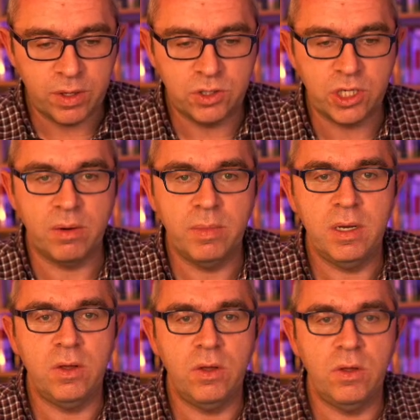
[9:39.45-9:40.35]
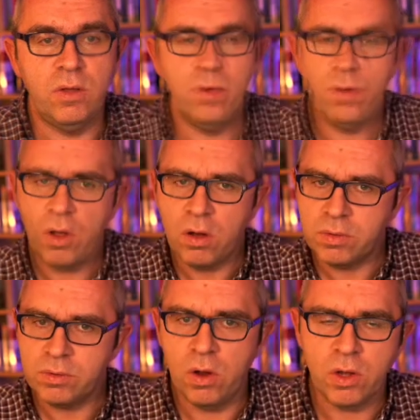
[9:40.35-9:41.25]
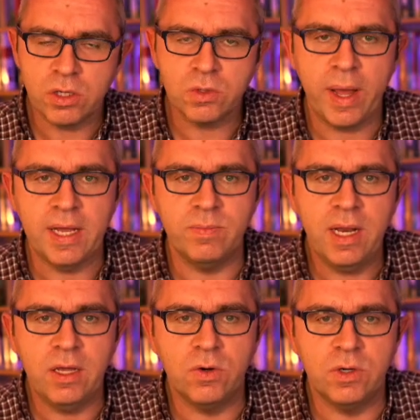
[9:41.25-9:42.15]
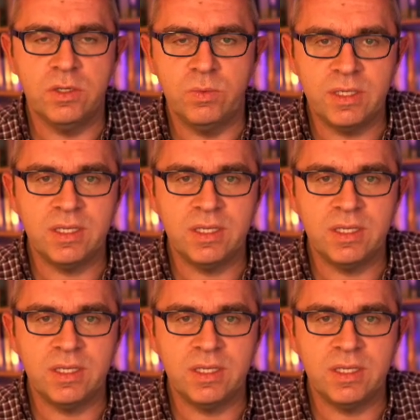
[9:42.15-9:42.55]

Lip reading: With German, you've not got quite as many courses.